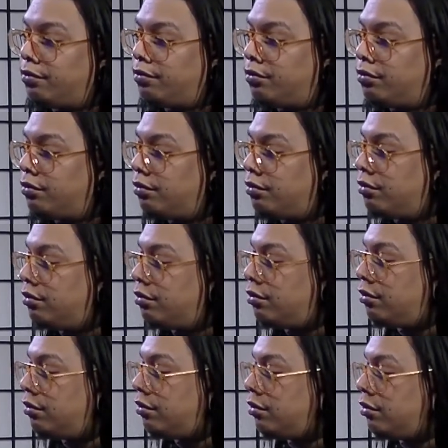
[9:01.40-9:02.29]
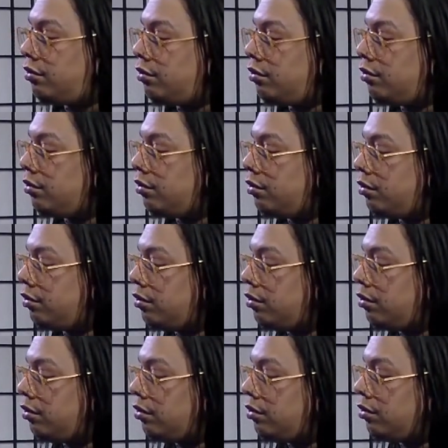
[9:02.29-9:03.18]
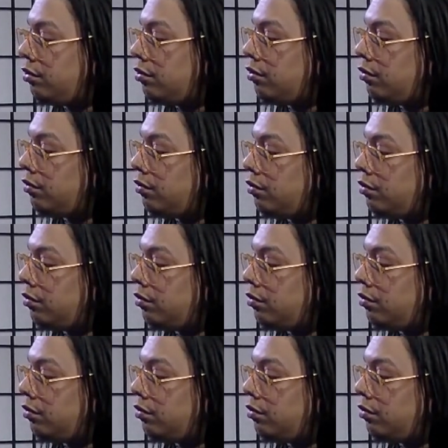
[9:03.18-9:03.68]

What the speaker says: [no speech]